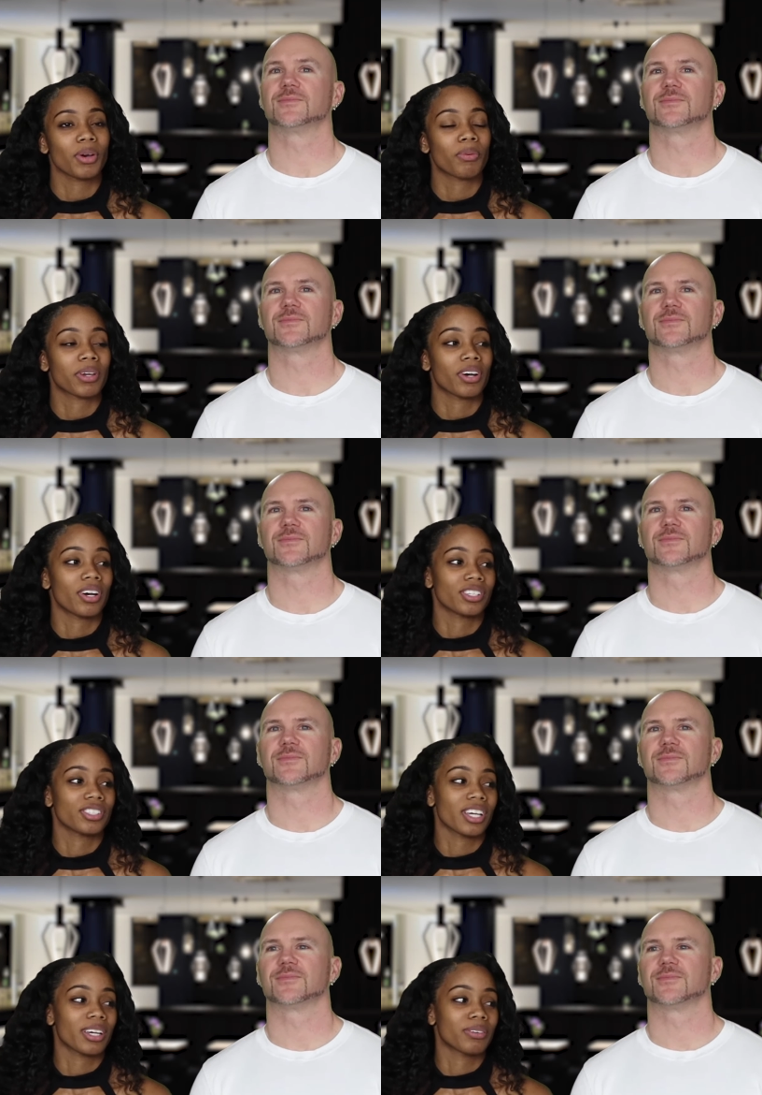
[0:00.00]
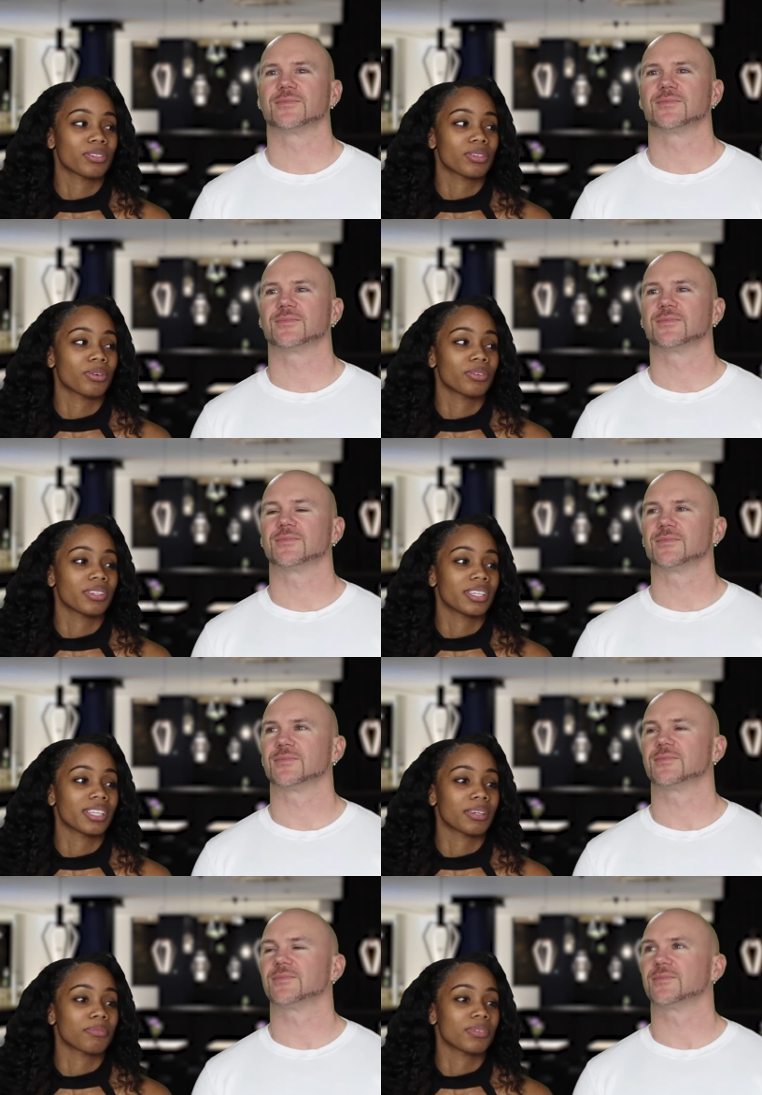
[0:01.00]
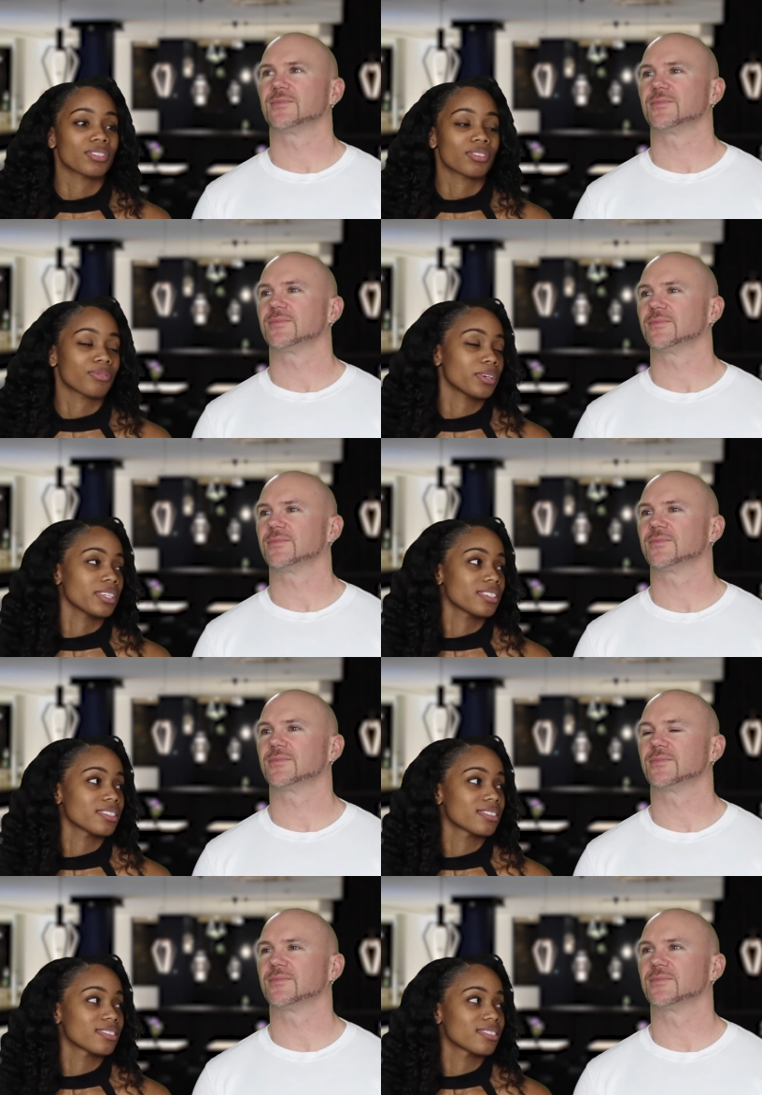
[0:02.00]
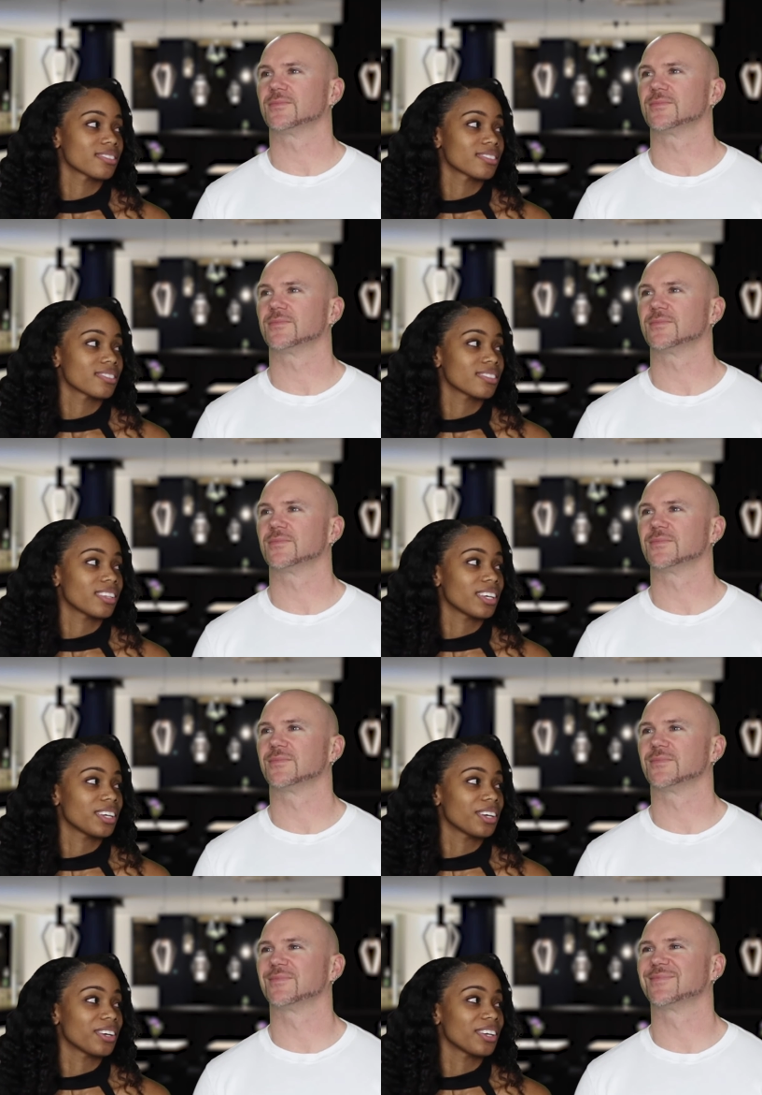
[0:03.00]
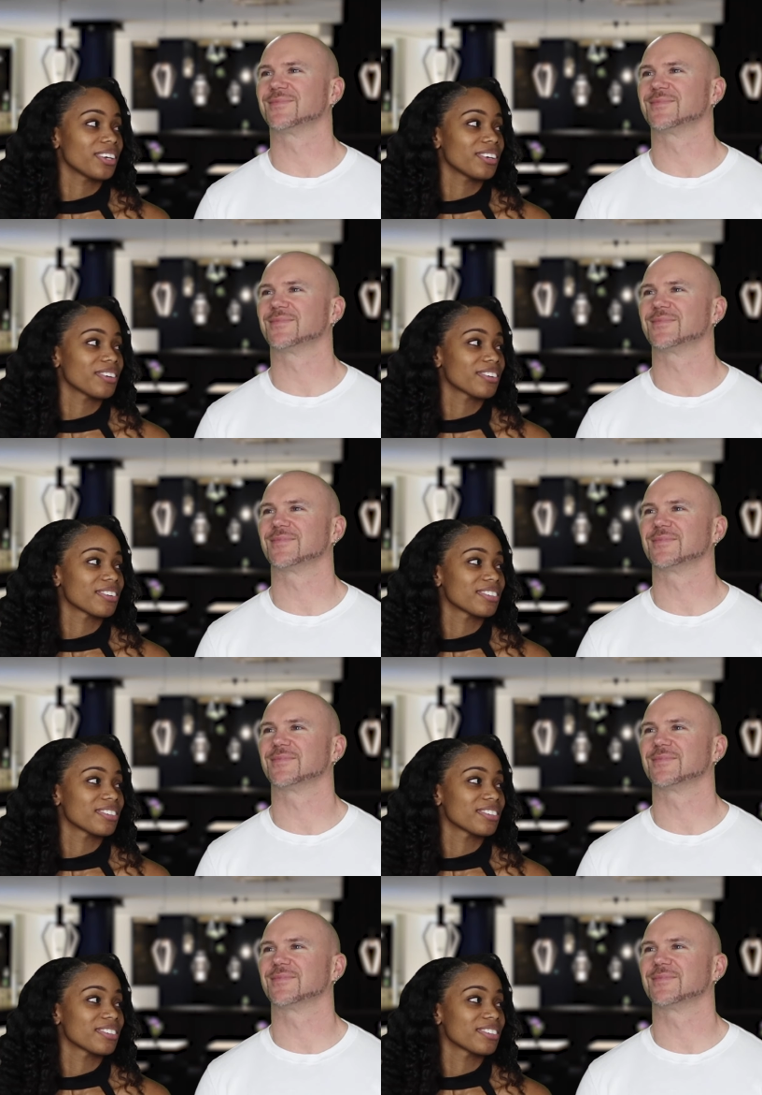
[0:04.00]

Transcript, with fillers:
Speaker 1: oh my gosh, I would totally like miss your voice. Like hearing you.